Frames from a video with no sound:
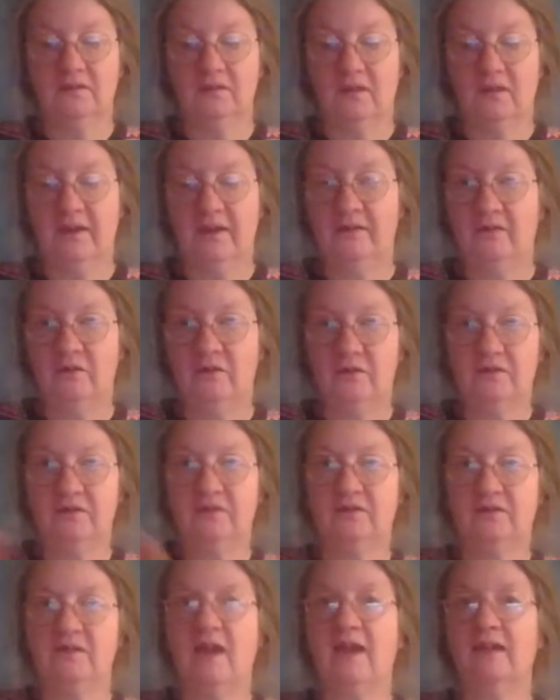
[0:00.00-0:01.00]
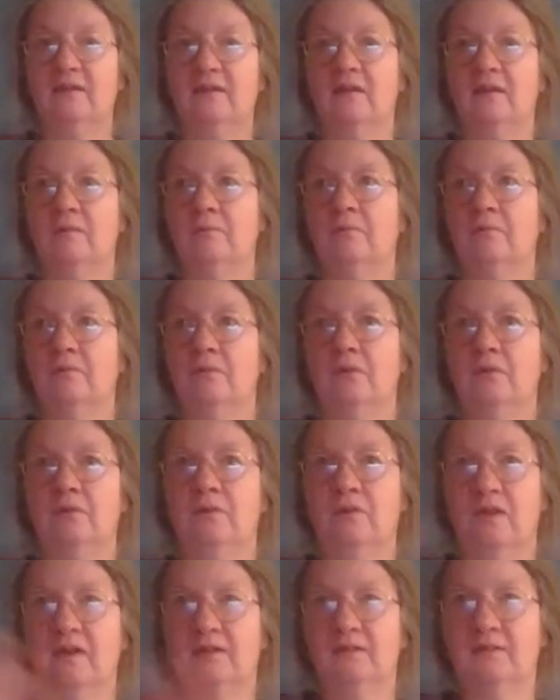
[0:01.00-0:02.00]
and you can stack them. You
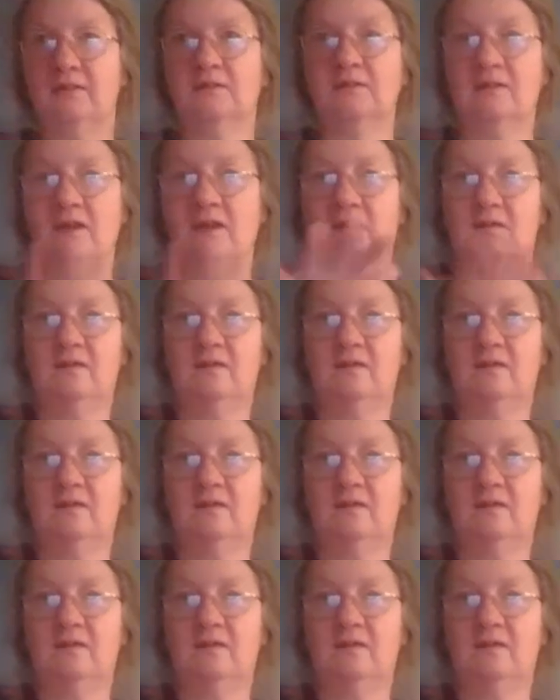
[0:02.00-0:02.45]
can actually stack